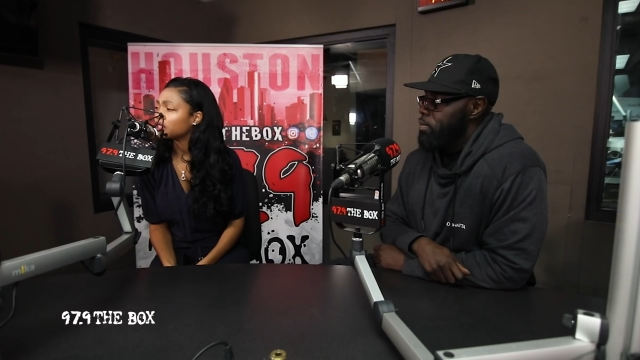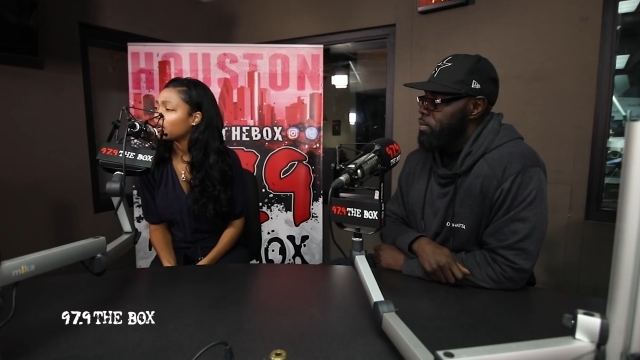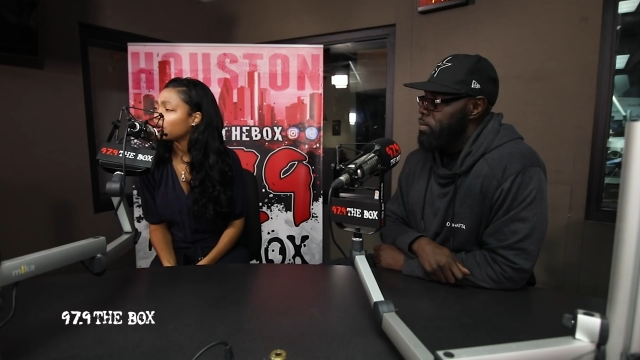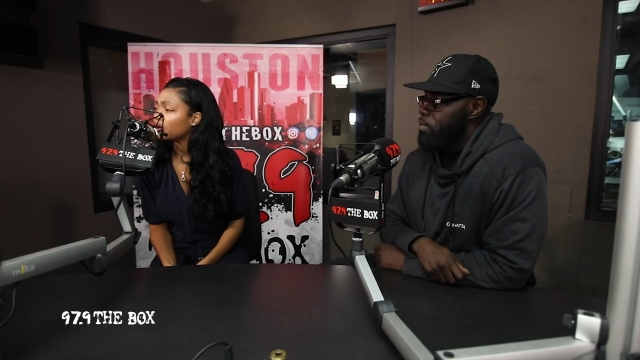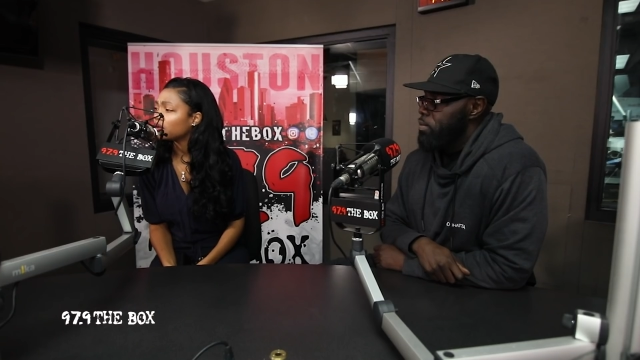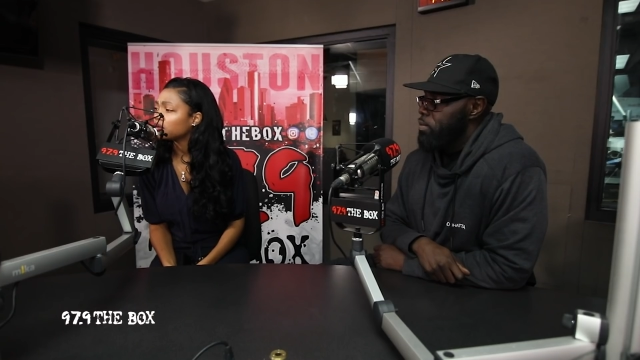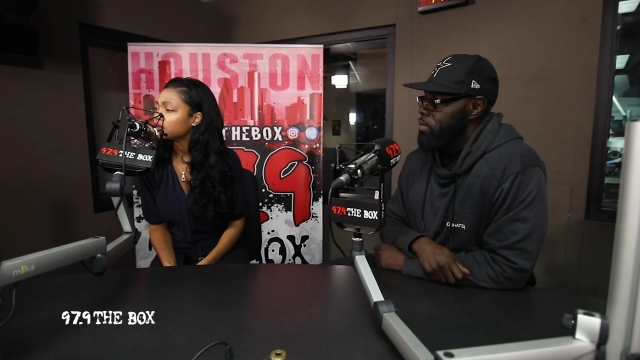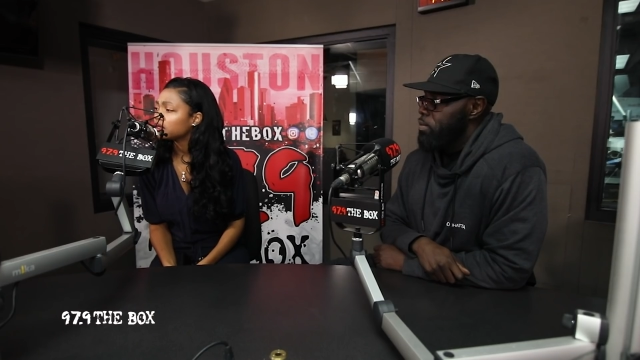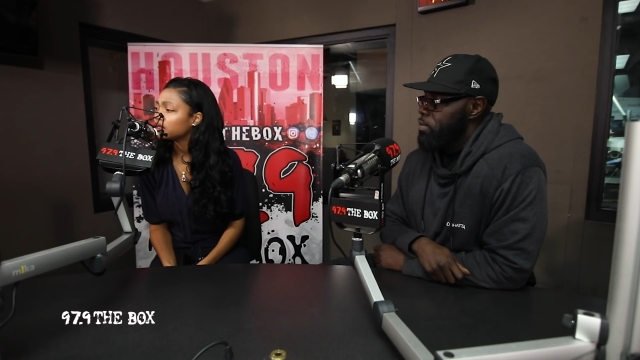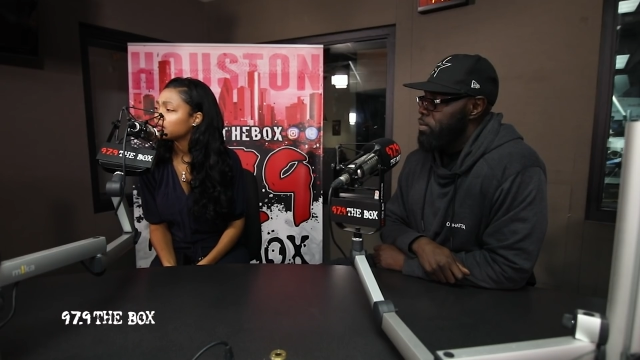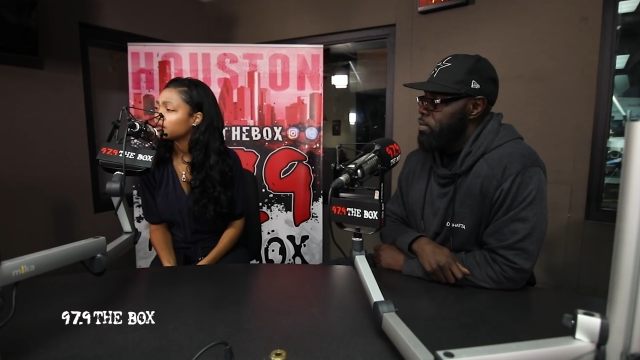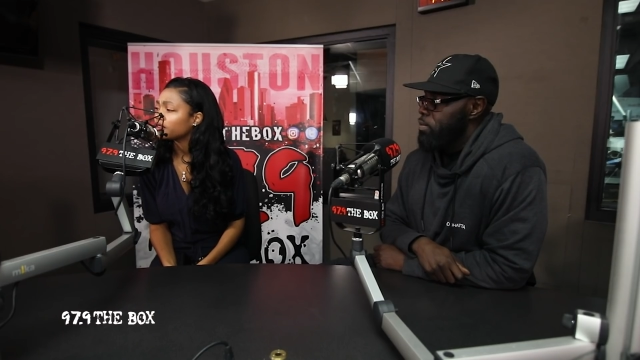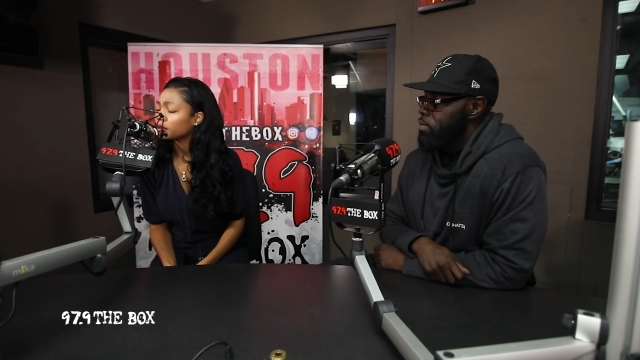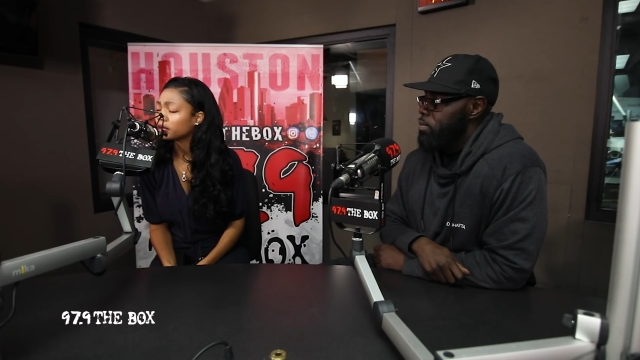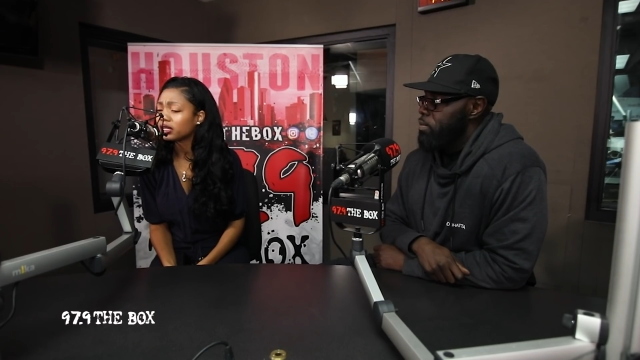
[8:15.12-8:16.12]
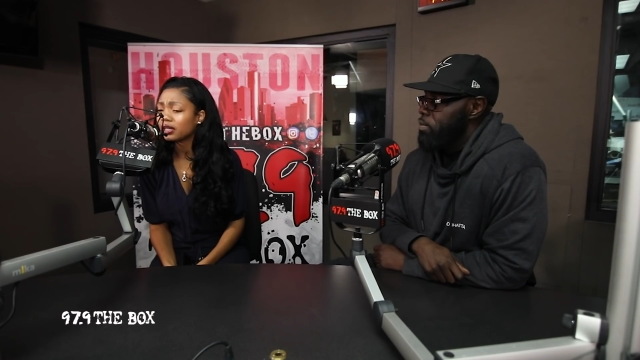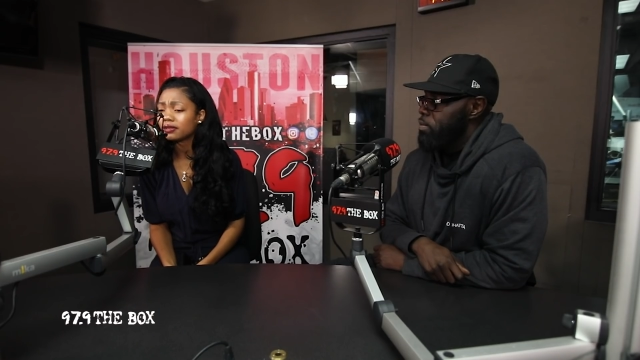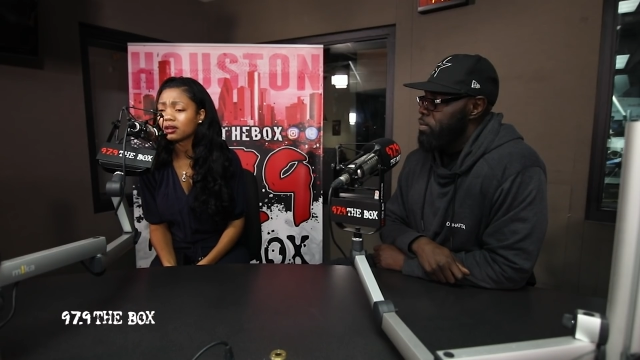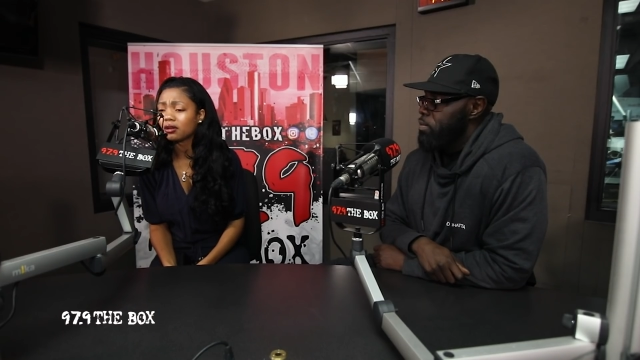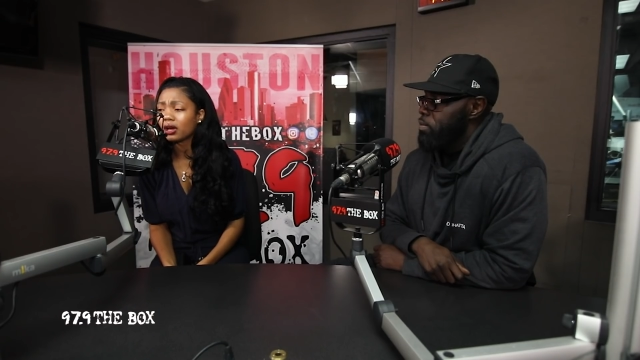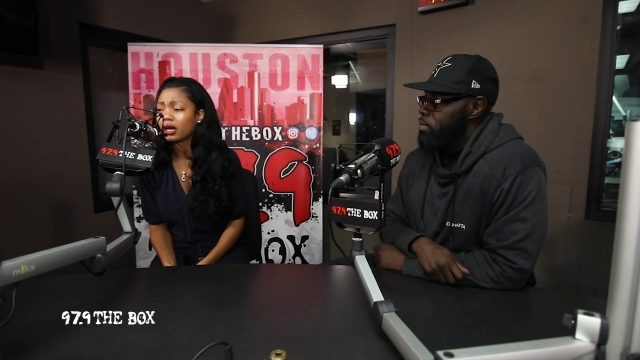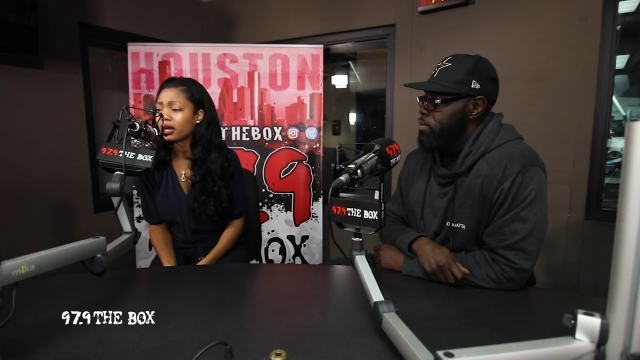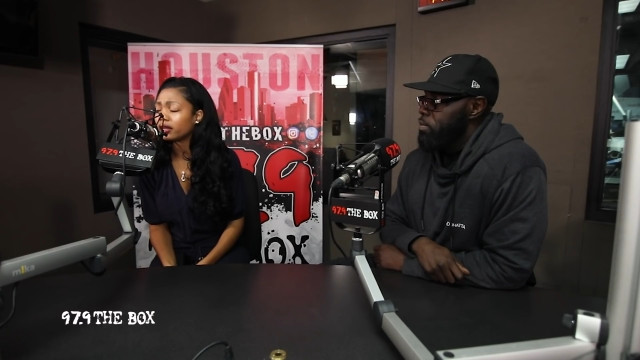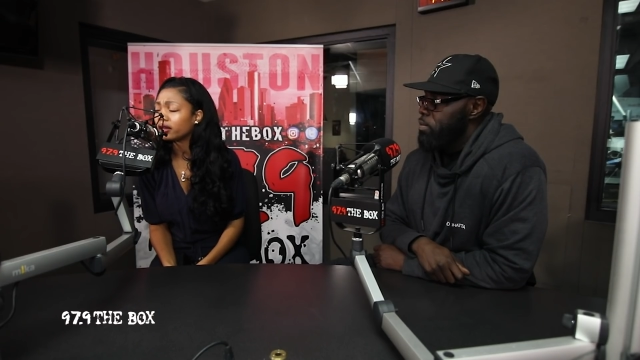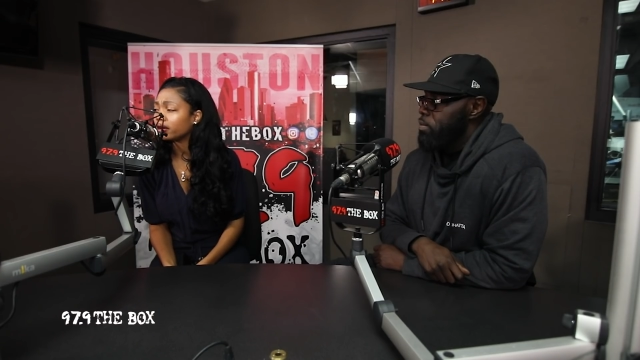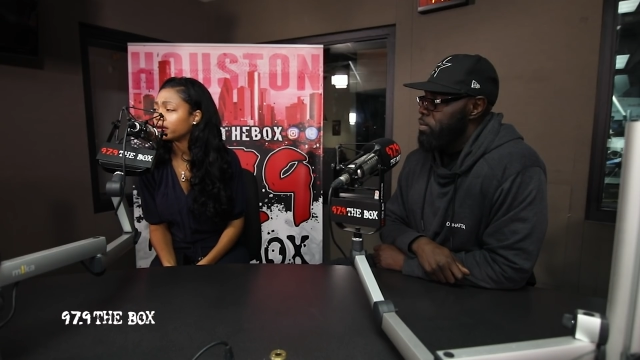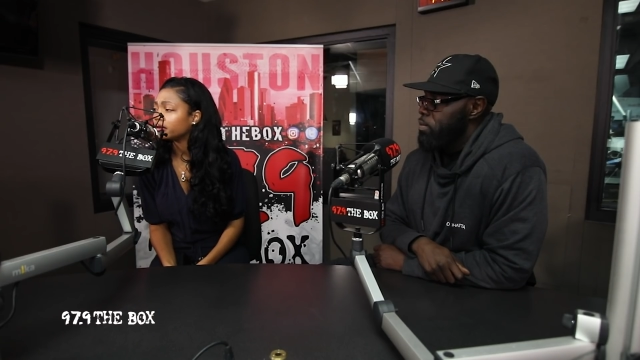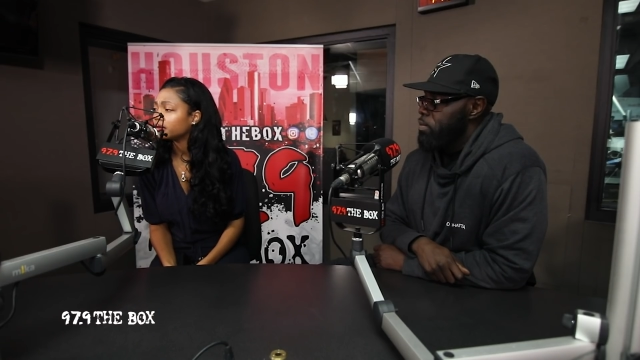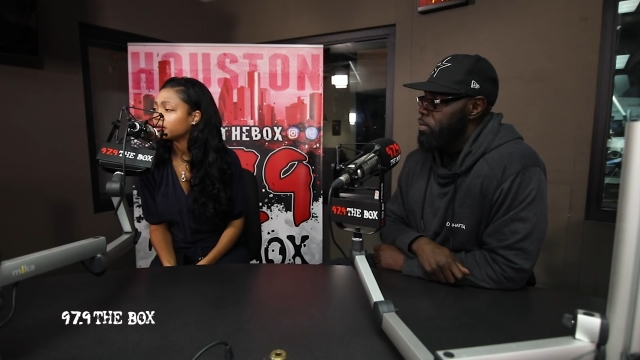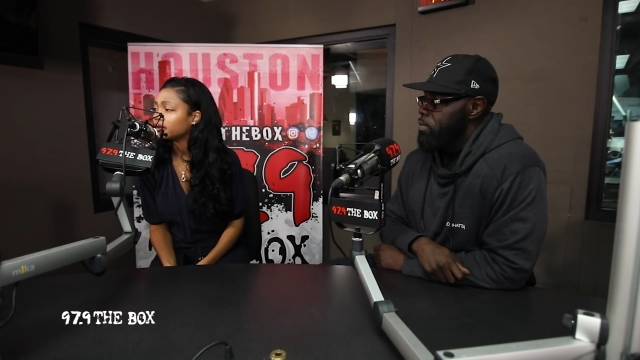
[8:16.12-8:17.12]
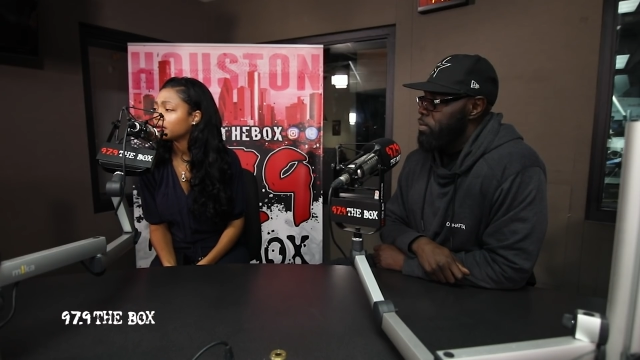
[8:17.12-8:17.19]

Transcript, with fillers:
Speaker 1: Jones from mm-hmm. Cleveland, Ohio.